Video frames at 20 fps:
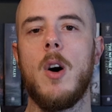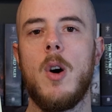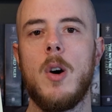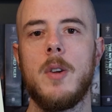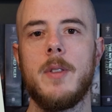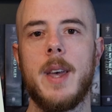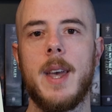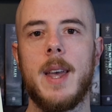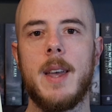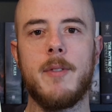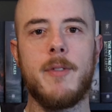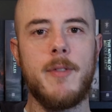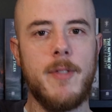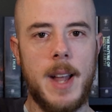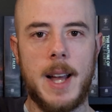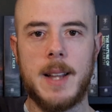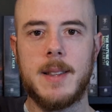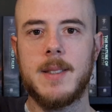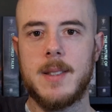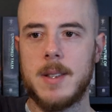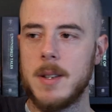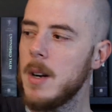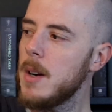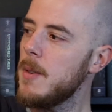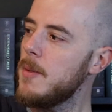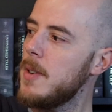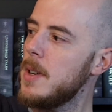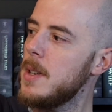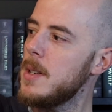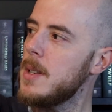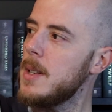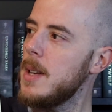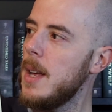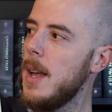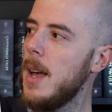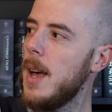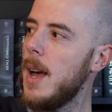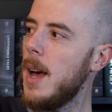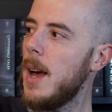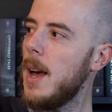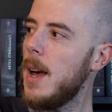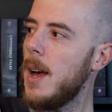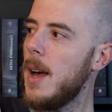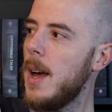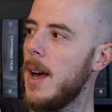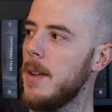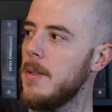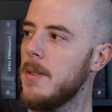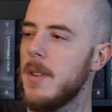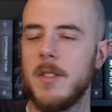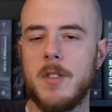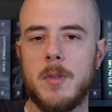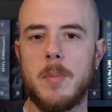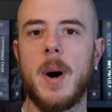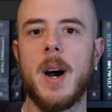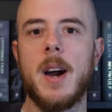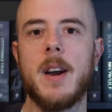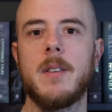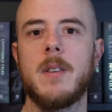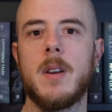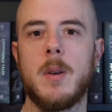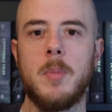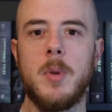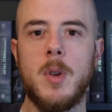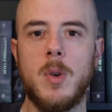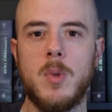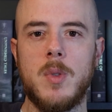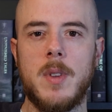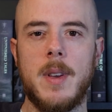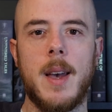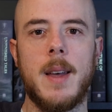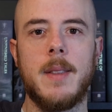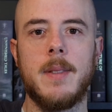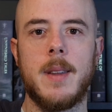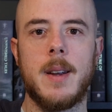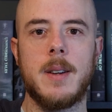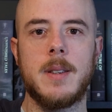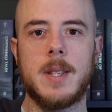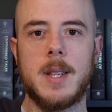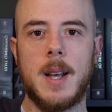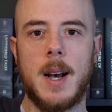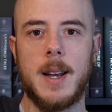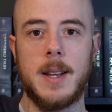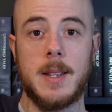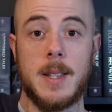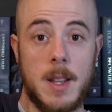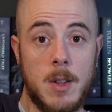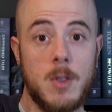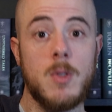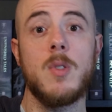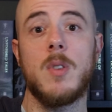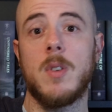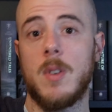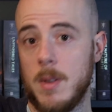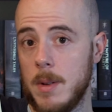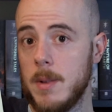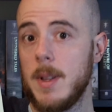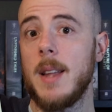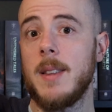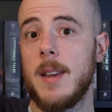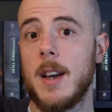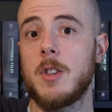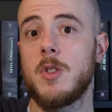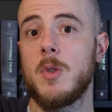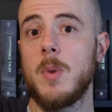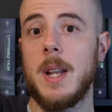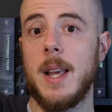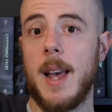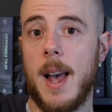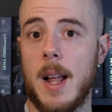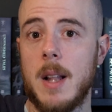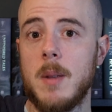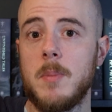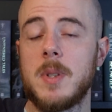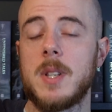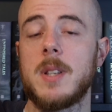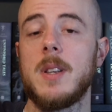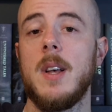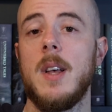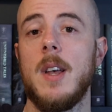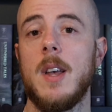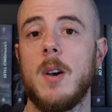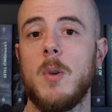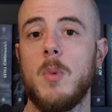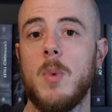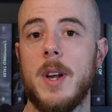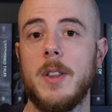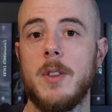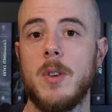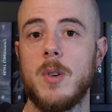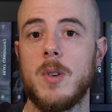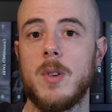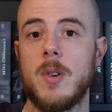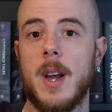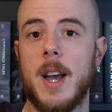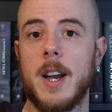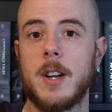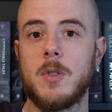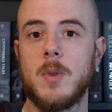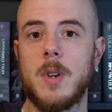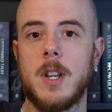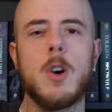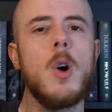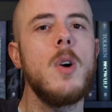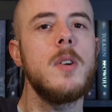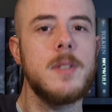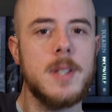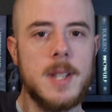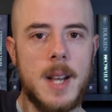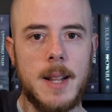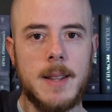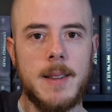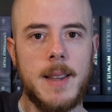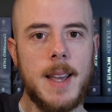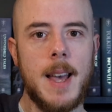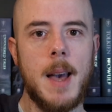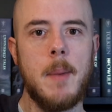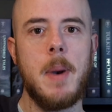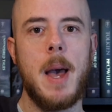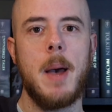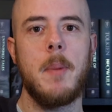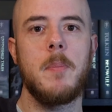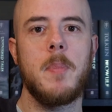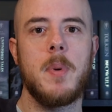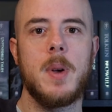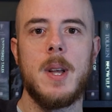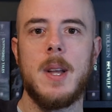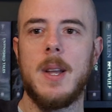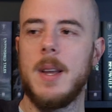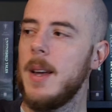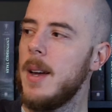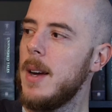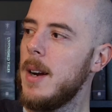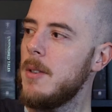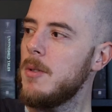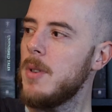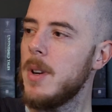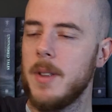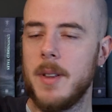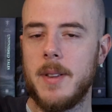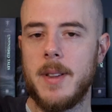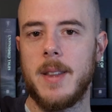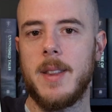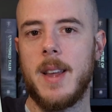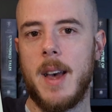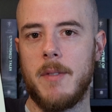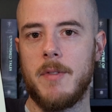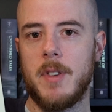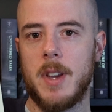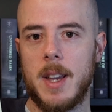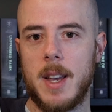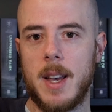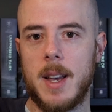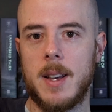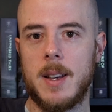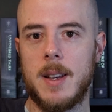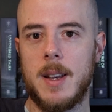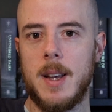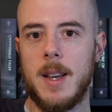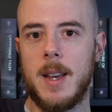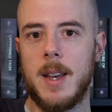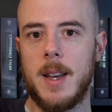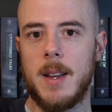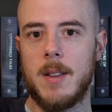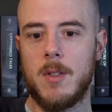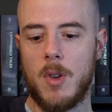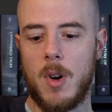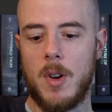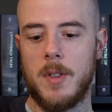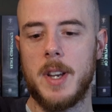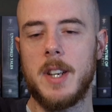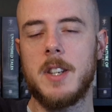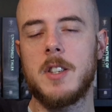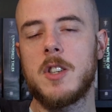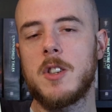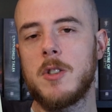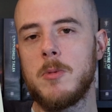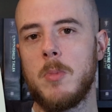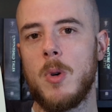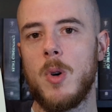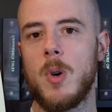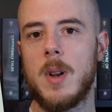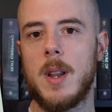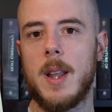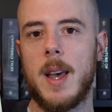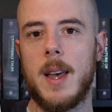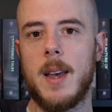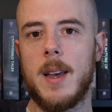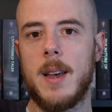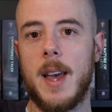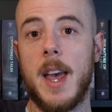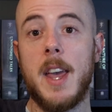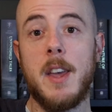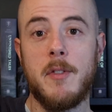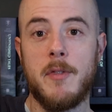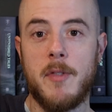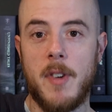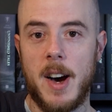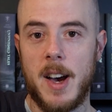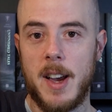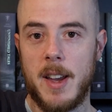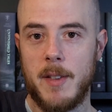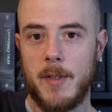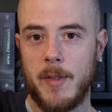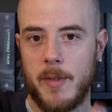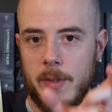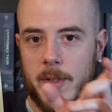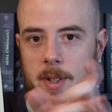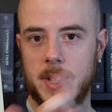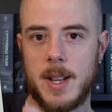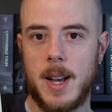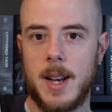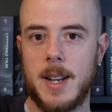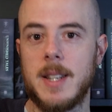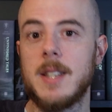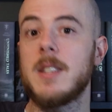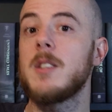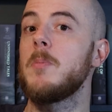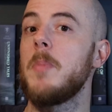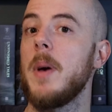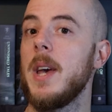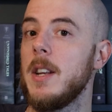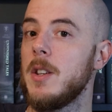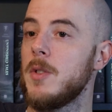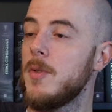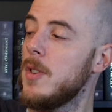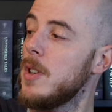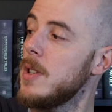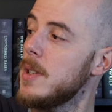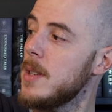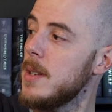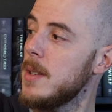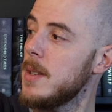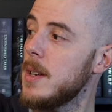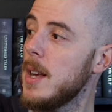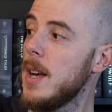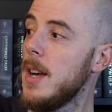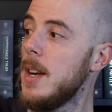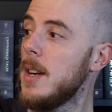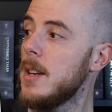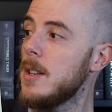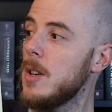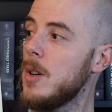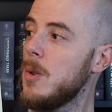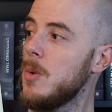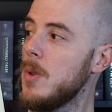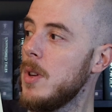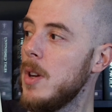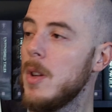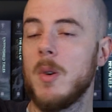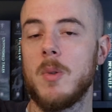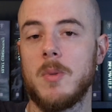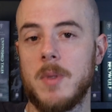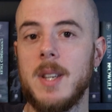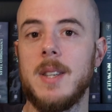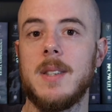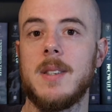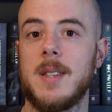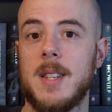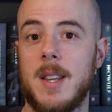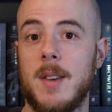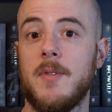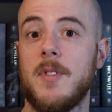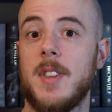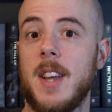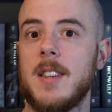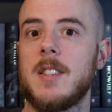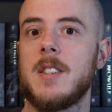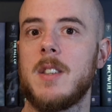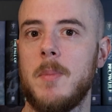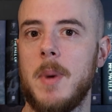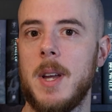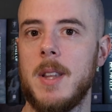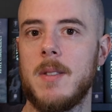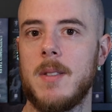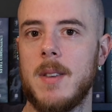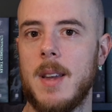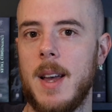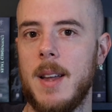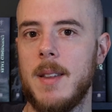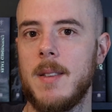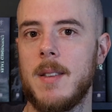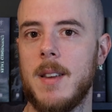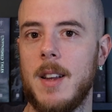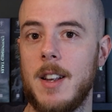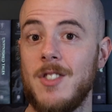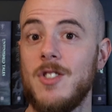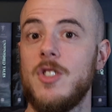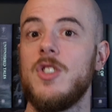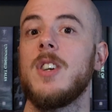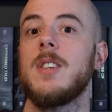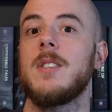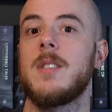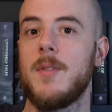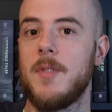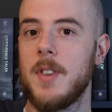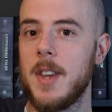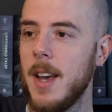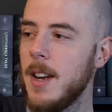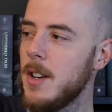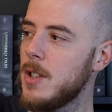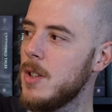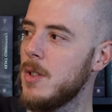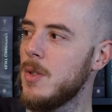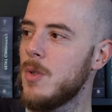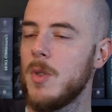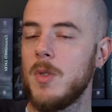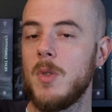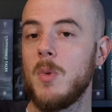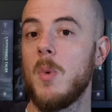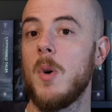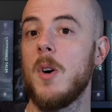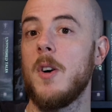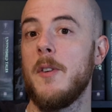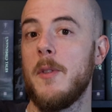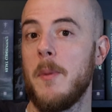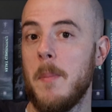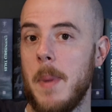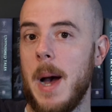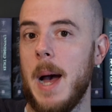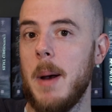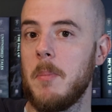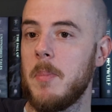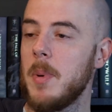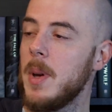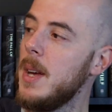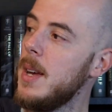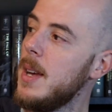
on a flat surface, and admire their beauty and their size. And that actually helps when you're actually consulting a map, rather than having it on a small A5 sized page, for instance. So, these give testament and justification to the word map.